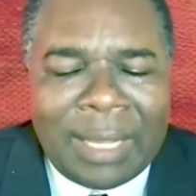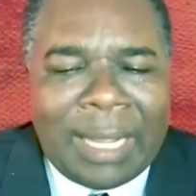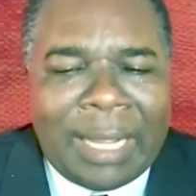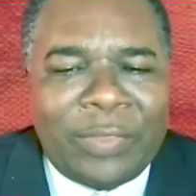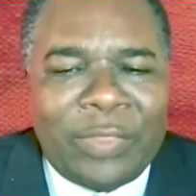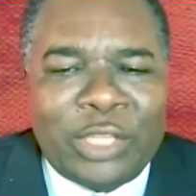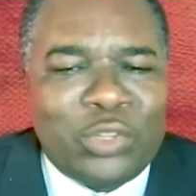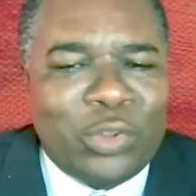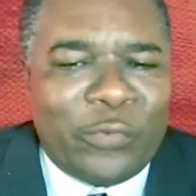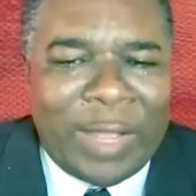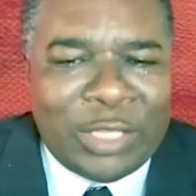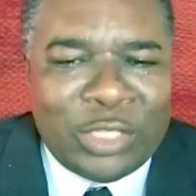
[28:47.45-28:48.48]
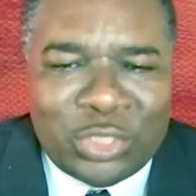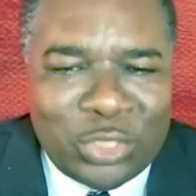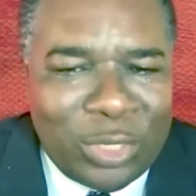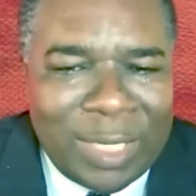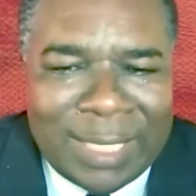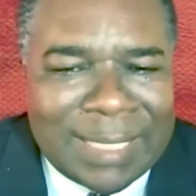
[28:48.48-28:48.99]
Uh, they should find
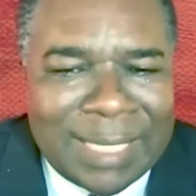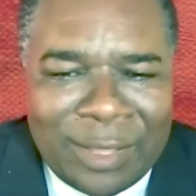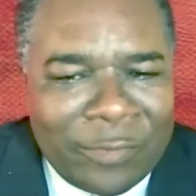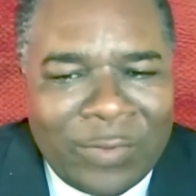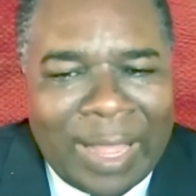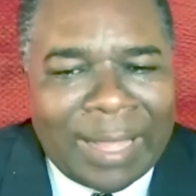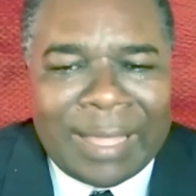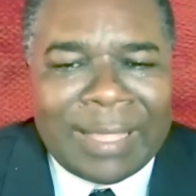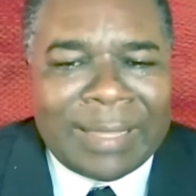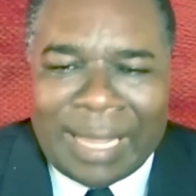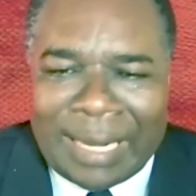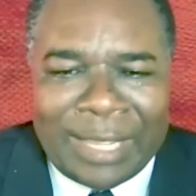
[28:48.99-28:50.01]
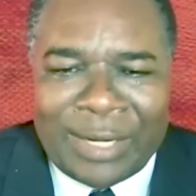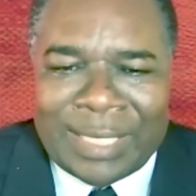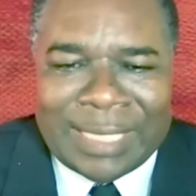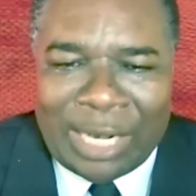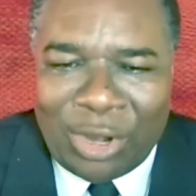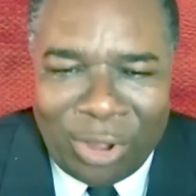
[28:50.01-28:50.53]
solace in the fact that there is
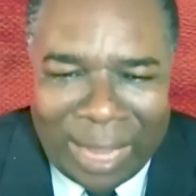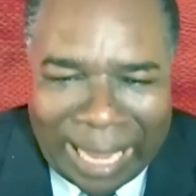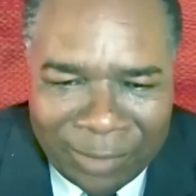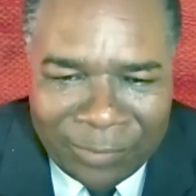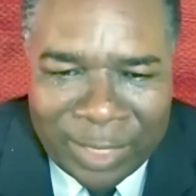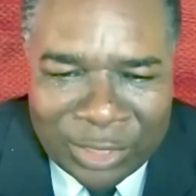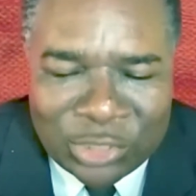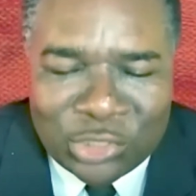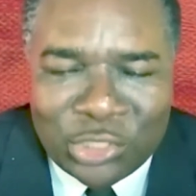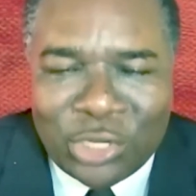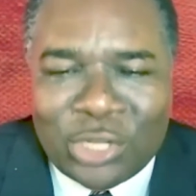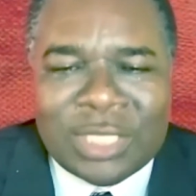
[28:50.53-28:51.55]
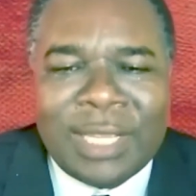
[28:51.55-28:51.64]
an Adventist church